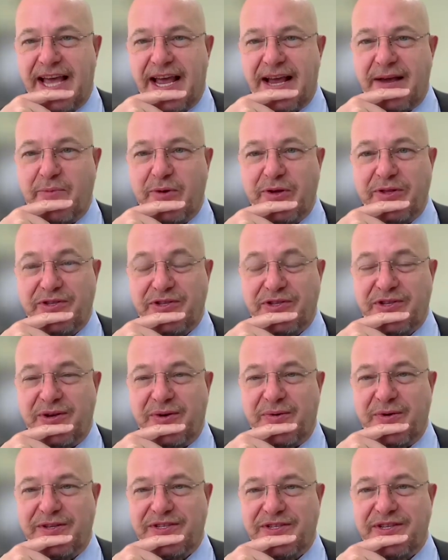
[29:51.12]
segment.
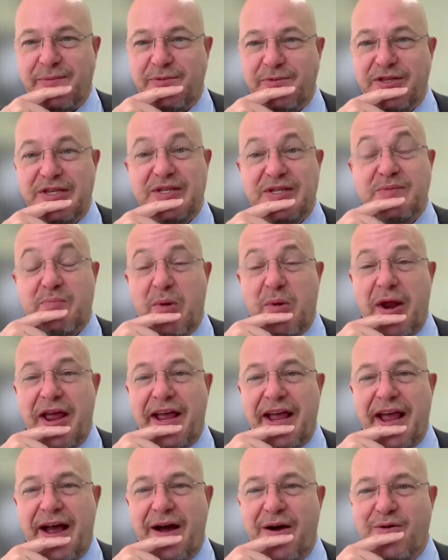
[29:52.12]
So as some of these
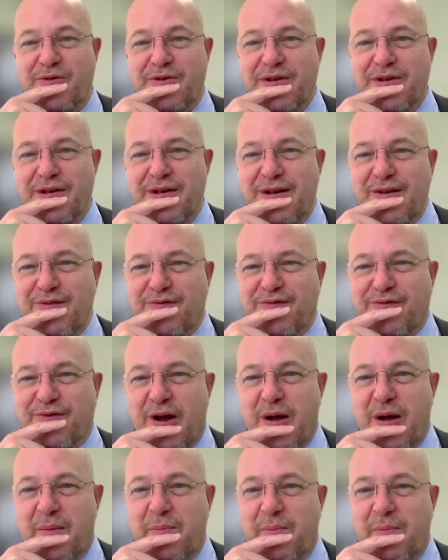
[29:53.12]
break out
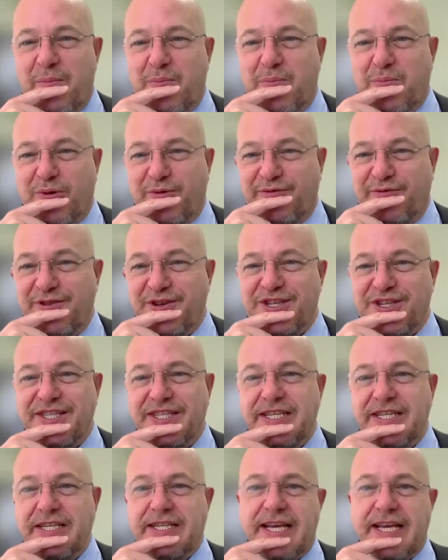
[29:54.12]
from
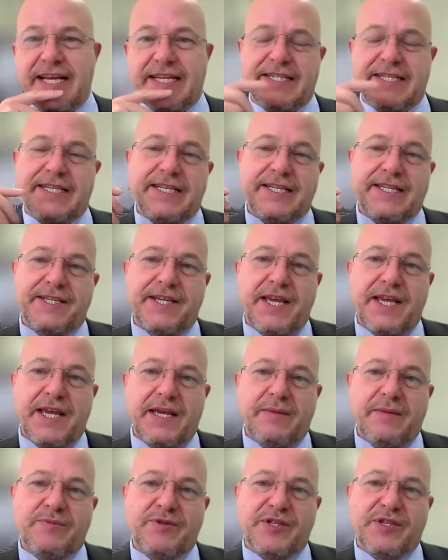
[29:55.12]
proficiency testing
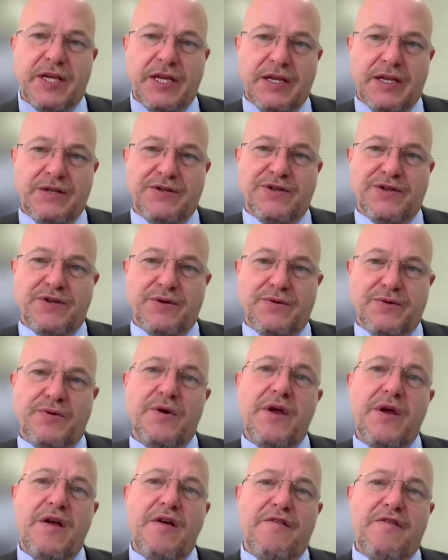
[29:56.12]
schemes
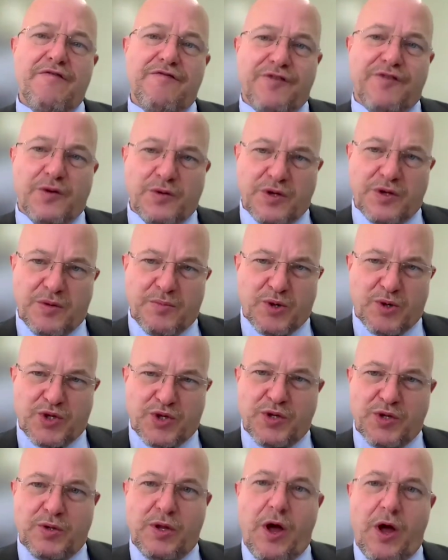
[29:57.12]
into full
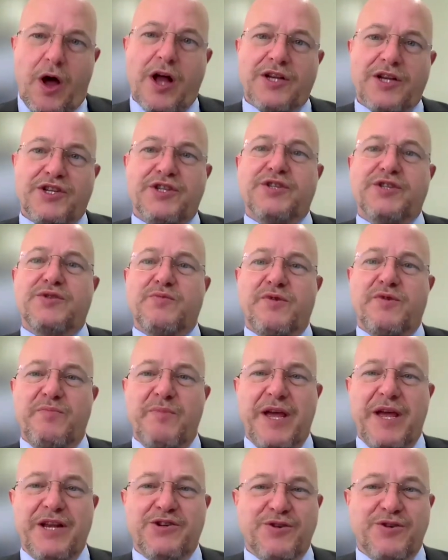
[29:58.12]
commercial launches
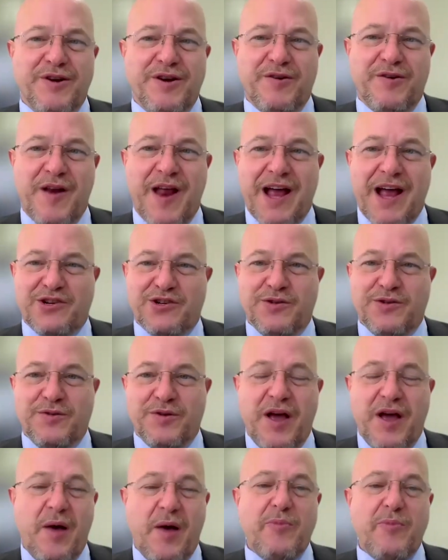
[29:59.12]
with major
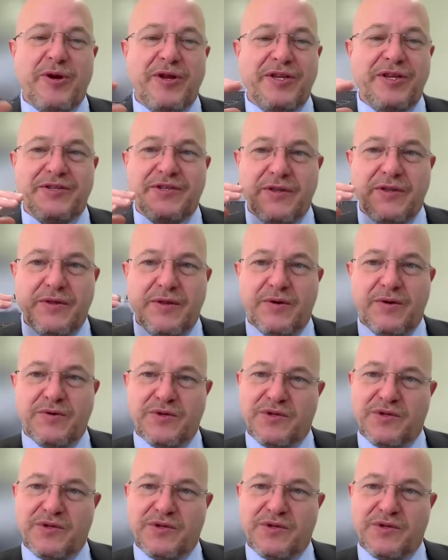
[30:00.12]
international companies,